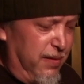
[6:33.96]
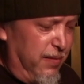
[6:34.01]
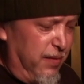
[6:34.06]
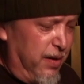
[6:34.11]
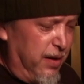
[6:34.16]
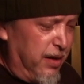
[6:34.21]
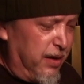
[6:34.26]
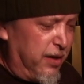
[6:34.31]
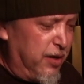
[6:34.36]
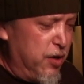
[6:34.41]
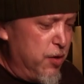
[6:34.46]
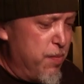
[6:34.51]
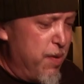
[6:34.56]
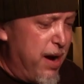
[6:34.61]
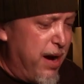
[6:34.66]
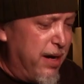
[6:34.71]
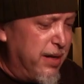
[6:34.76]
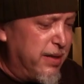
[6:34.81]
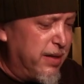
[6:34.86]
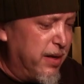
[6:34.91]
In
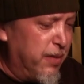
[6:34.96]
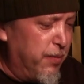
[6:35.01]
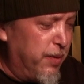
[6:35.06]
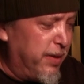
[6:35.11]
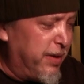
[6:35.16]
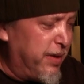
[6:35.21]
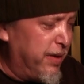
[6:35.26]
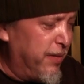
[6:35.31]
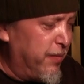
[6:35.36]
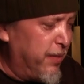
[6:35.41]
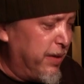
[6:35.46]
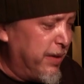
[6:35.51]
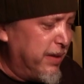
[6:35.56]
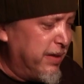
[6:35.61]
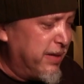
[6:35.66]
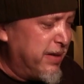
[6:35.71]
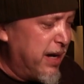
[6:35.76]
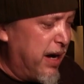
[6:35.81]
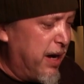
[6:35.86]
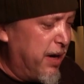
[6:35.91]
Cubase and with
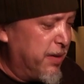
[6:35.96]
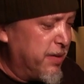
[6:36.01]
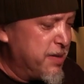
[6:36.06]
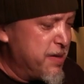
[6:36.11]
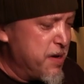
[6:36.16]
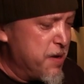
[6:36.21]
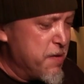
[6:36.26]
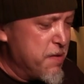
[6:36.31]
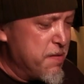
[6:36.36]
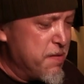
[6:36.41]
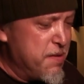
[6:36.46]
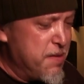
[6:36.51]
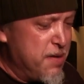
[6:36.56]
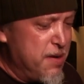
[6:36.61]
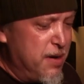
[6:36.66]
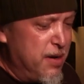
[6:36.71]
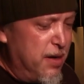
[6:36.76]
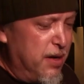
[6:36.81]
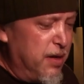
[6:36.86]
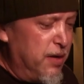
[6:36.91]
these dials here,
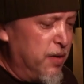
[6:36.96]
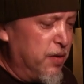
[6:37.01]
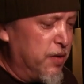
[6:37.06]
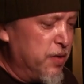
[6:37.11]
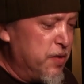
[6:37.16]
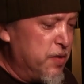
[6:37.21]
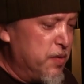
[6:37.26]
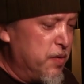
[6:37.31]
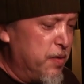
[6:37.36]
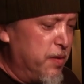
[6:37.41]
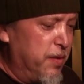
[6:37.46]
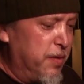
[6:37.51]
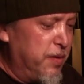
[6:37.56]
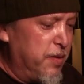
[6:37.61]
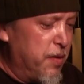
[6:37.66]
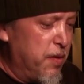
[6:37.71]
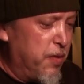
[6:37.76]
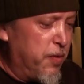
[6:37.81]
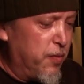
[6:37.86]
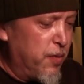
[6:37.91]
you can do
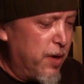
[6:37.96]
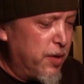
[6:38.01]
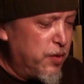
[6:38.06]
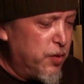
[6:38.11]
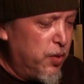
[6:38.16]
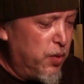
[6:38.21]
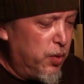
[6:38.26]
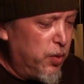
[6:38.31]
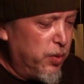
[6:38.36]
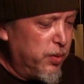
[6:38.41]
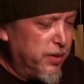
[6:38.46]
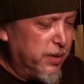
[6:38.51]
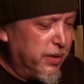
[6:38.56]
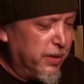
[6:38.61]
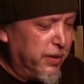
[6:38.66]
thresholds